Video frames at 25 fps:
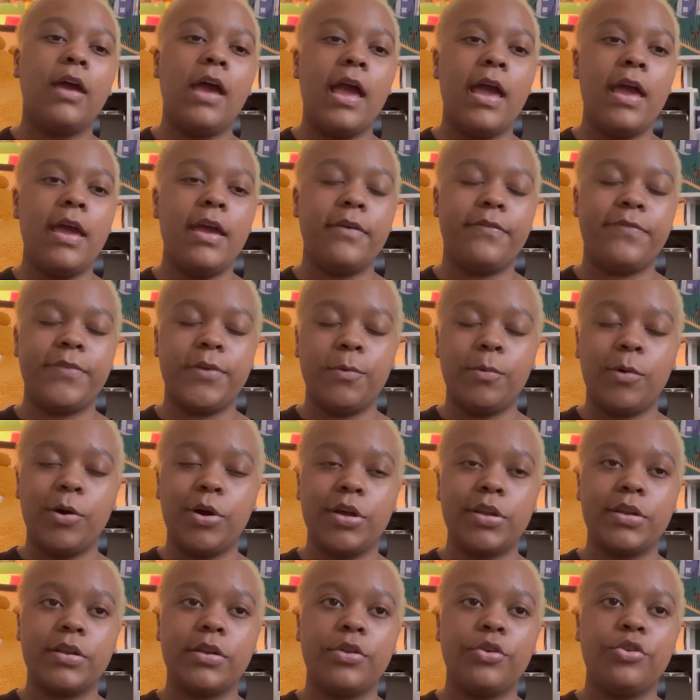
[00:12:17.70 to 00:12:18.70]
if you
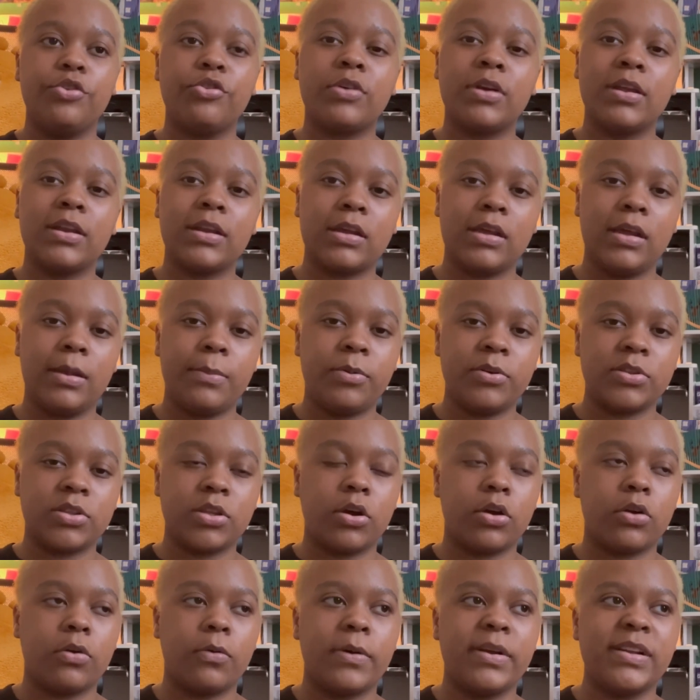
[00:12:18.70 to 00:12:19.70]
want, you can keep with
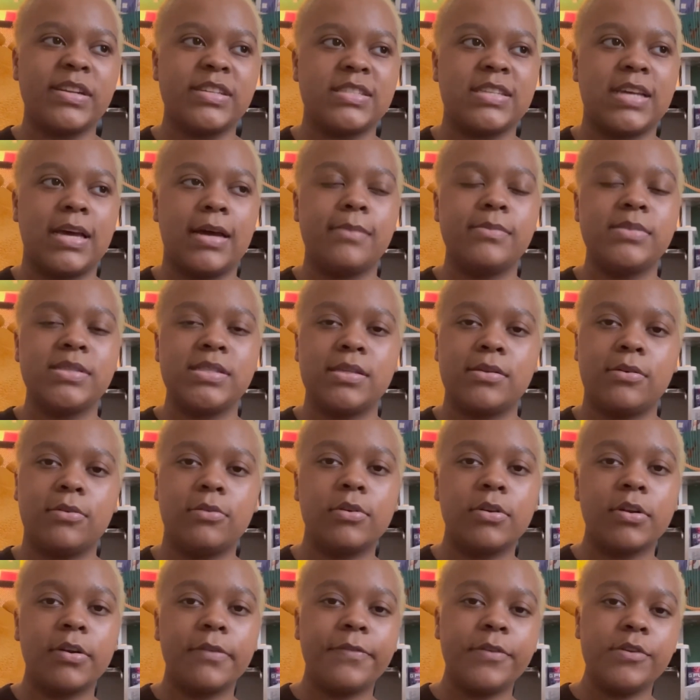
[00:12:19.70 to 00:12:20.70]
ocarina tabs,
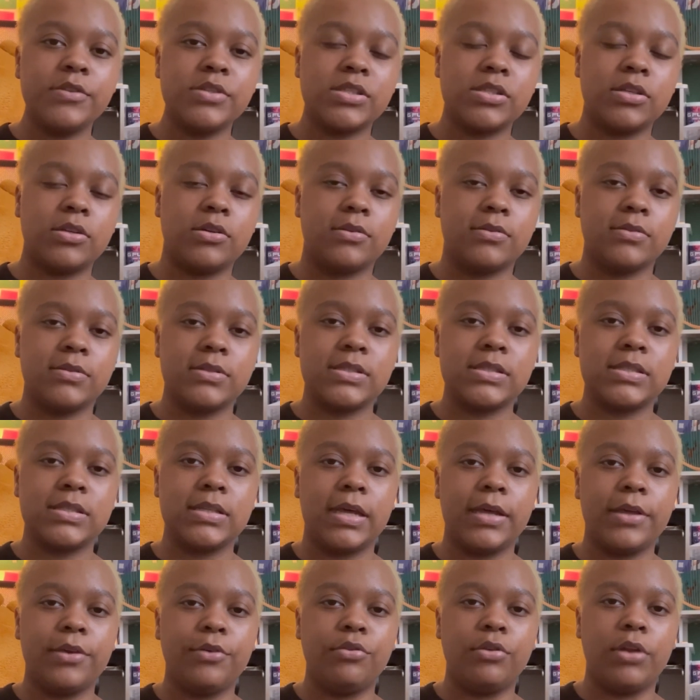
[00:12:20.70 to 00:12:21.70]
learn a few songs
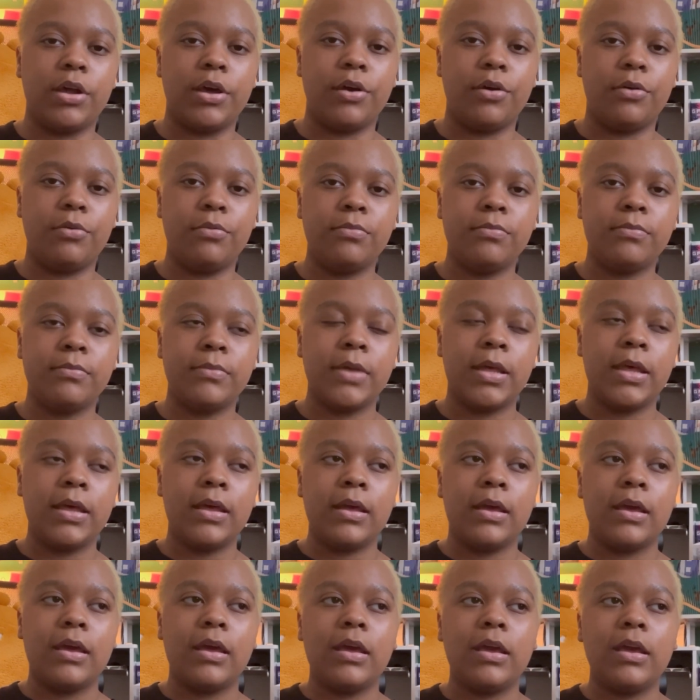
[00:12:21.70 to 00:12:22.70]
that you know,
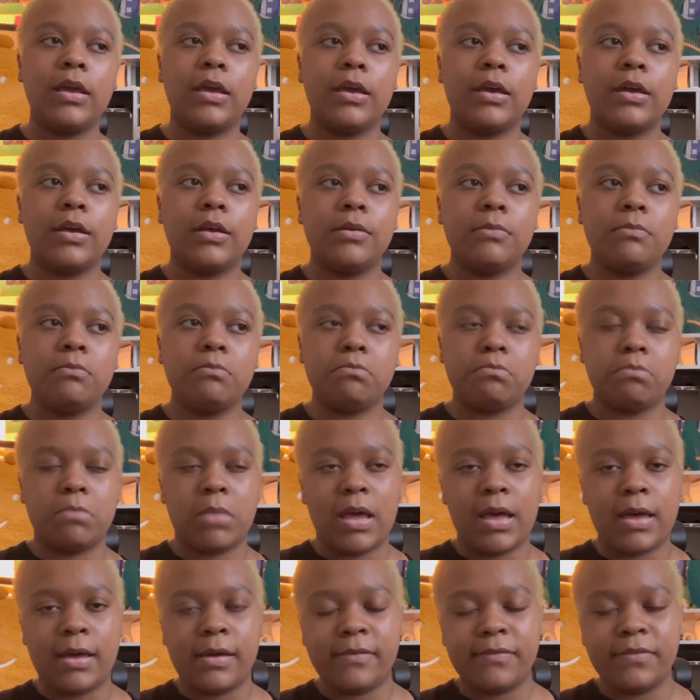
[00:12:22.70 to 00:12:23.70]
and
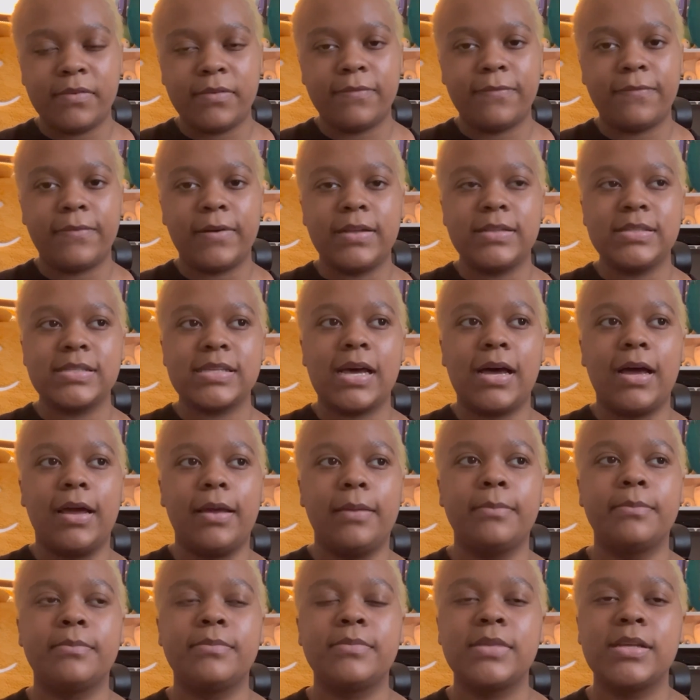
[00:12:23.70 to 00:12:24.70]
have a fun
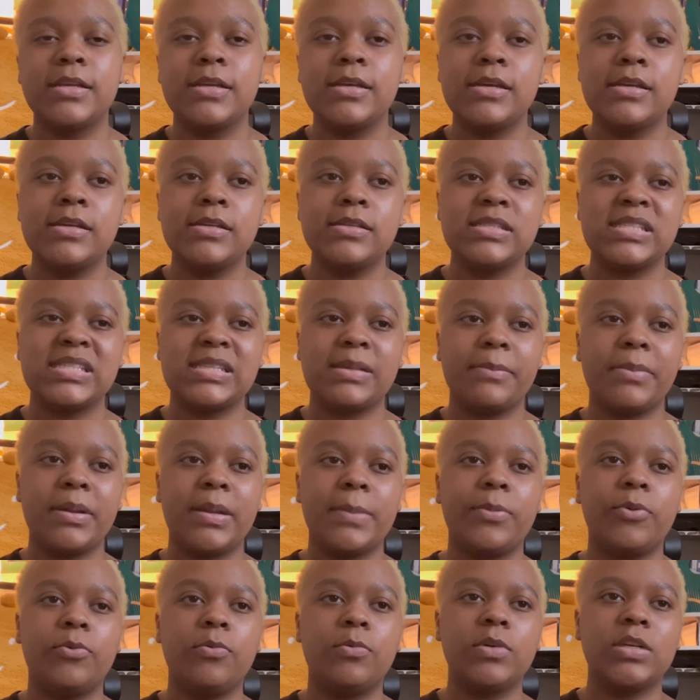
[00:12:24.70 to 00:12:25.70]
time. Some
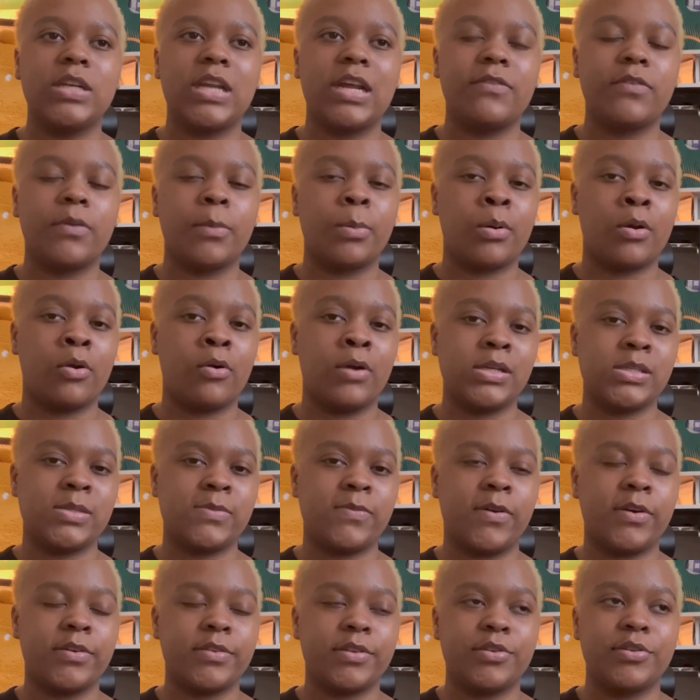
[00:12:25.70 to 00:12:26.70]
people will never progress
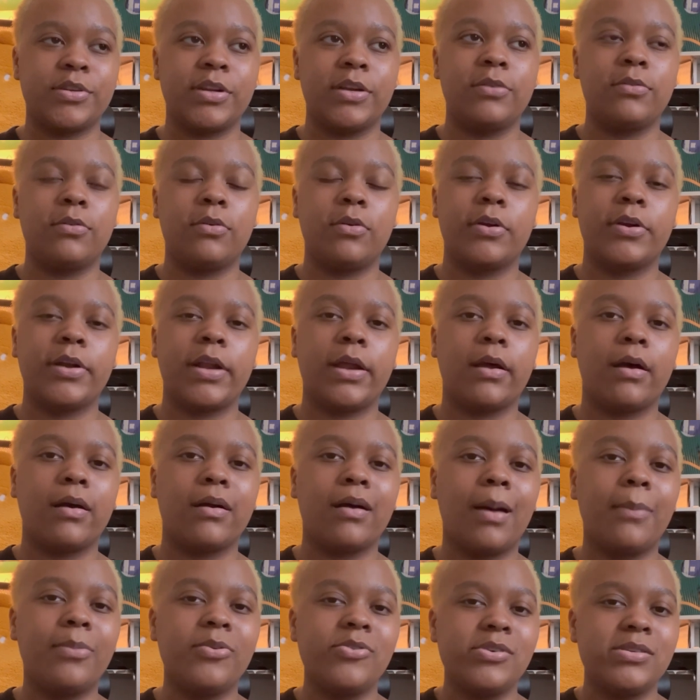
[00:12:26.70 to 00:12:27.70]
farther than learning a
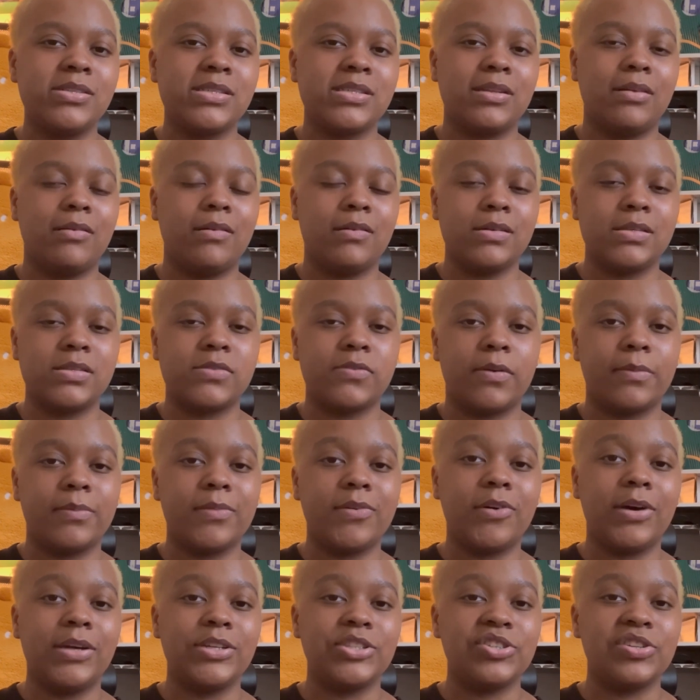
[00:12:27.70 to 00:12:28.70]
couple of songs from the
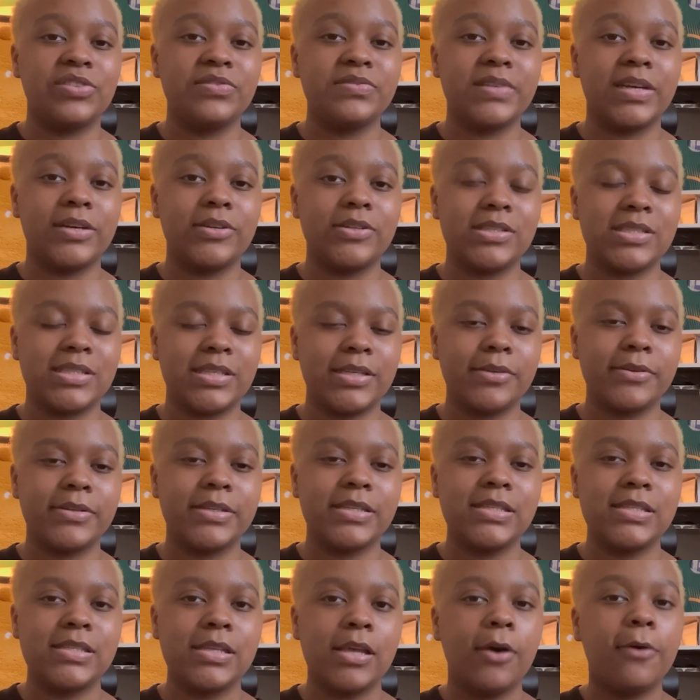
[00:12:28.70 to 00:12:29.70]
Legend of Zelda
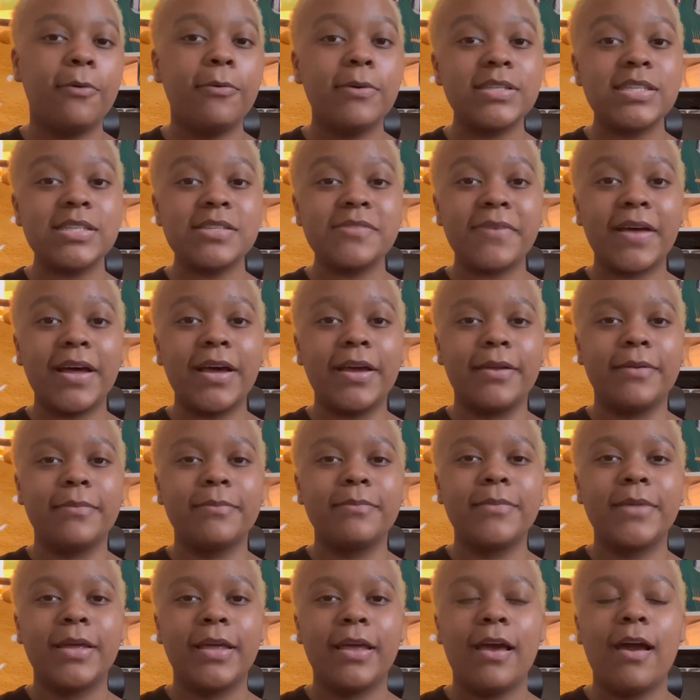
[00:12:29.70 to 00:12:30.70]
series, which is fine.
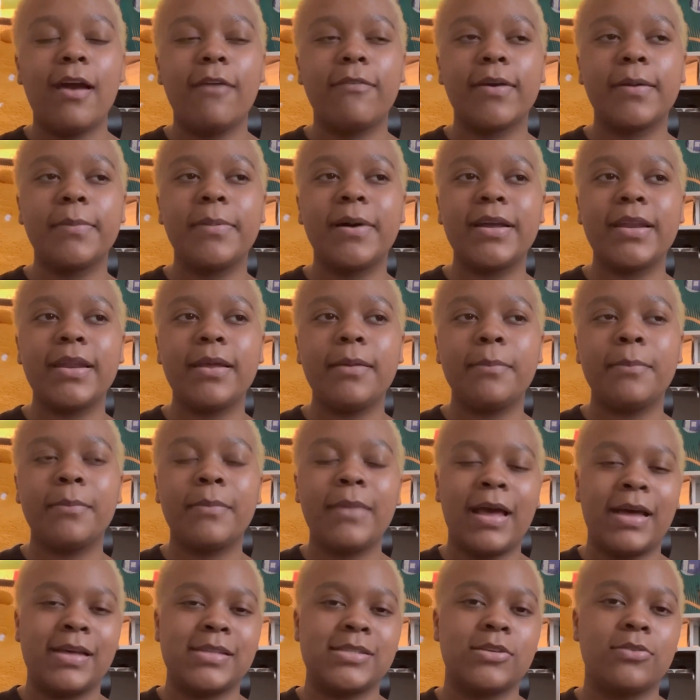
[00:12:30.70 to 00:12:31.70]
Everybody
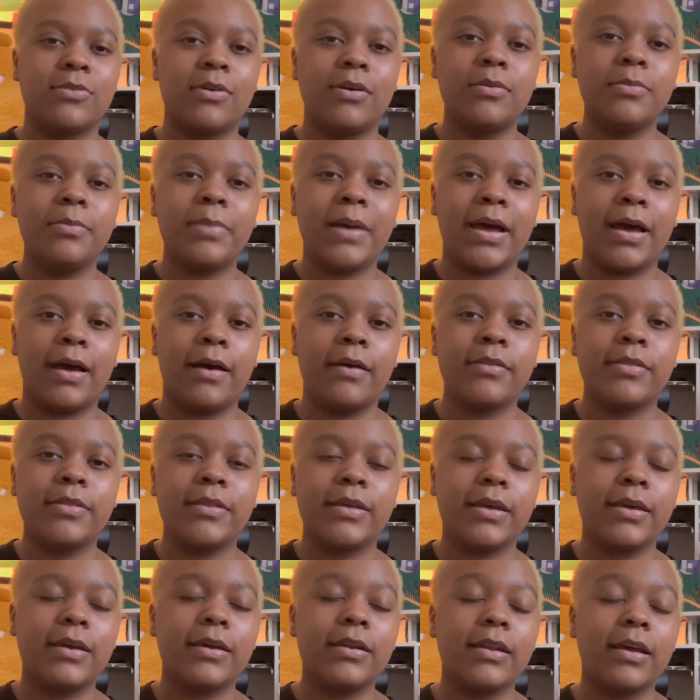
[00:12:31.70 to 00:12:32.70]
has their own path,
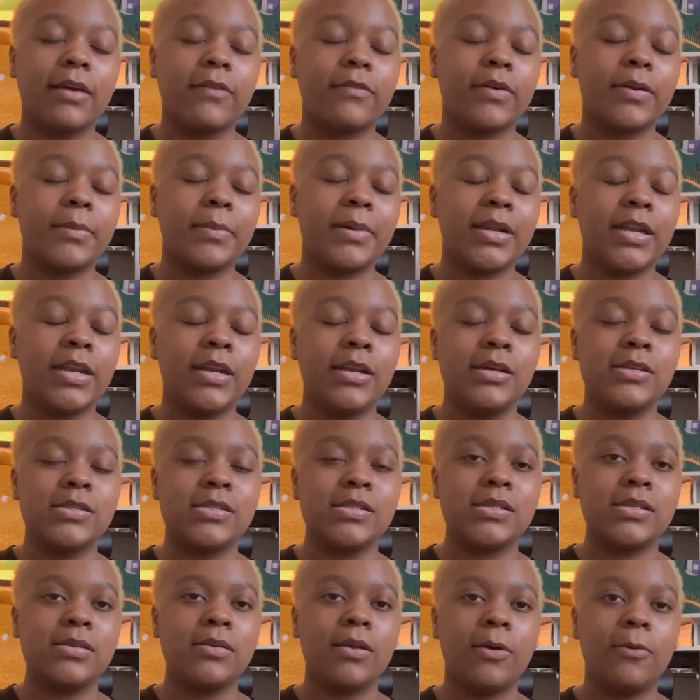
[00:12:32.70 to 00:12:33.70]
and everybody
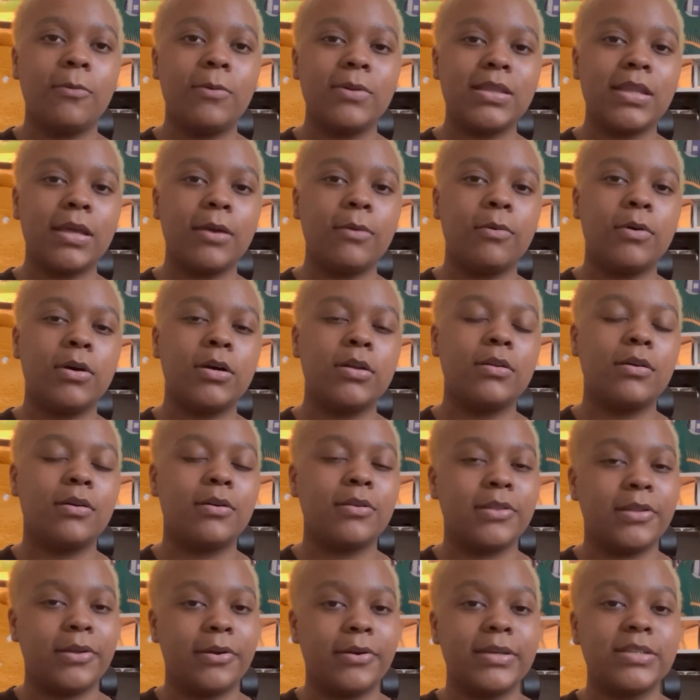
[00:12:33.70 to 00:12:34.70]
does what they want on
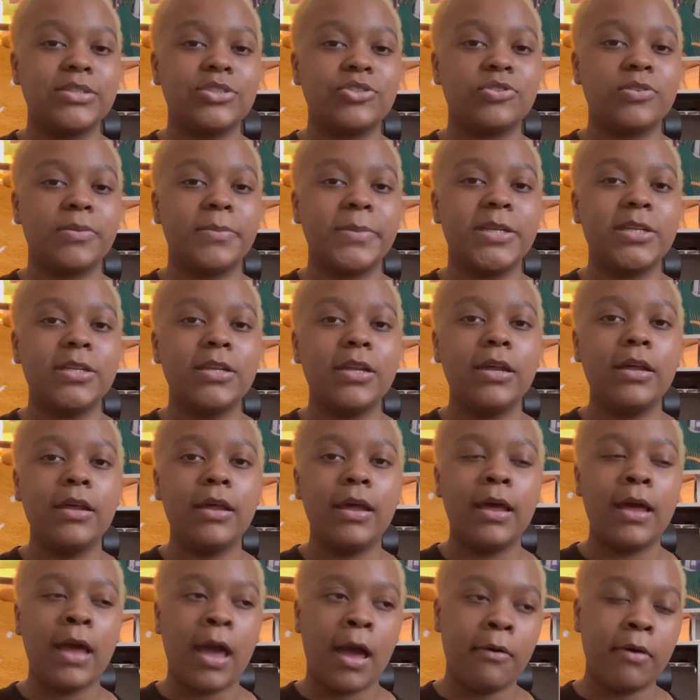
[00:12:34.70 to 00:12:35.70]
their instrument.
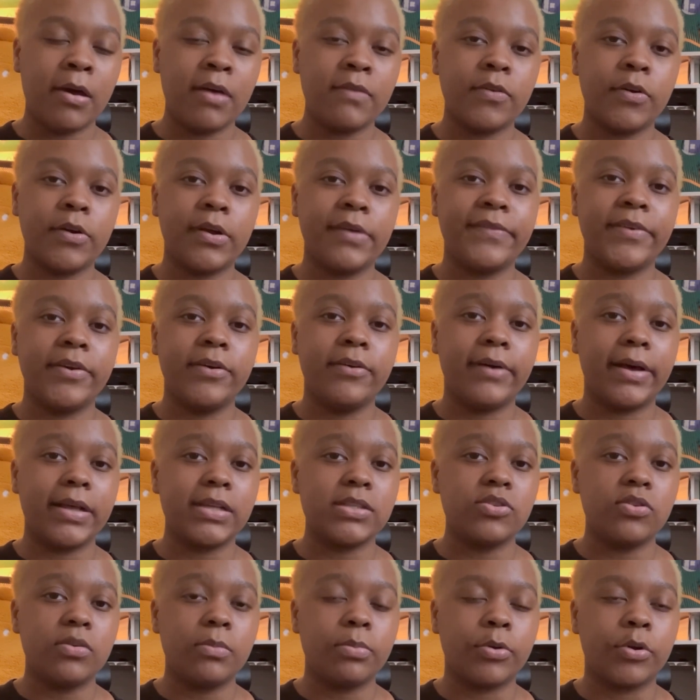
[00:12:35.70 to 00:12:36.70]
However, if you'd like
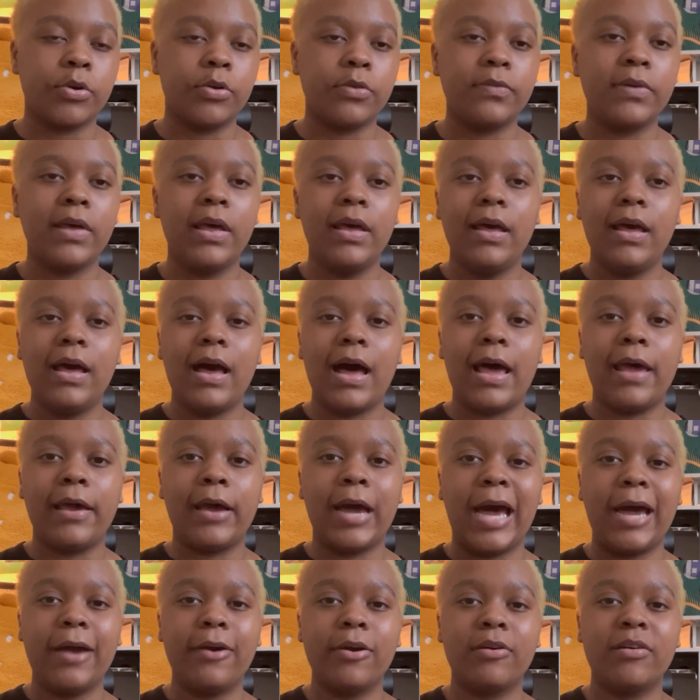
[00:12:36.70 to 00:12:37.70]
to improve, I
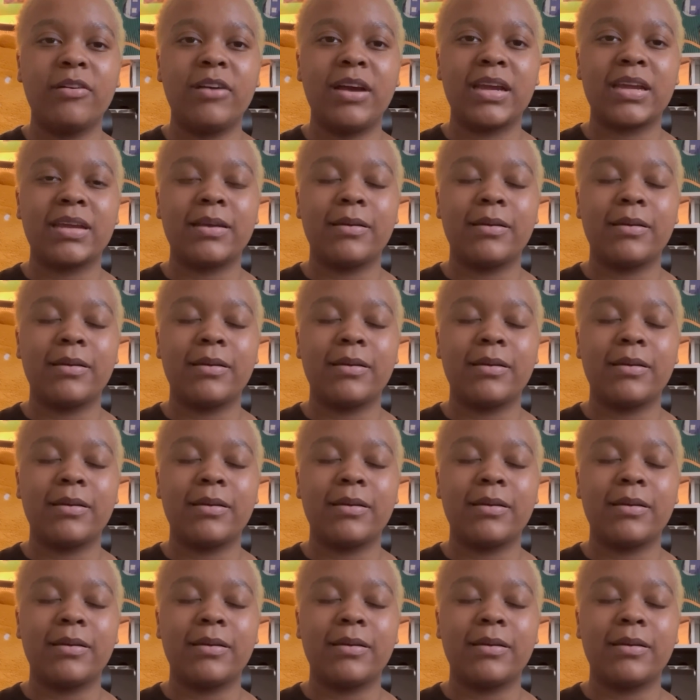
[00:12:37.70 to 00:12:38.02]
highly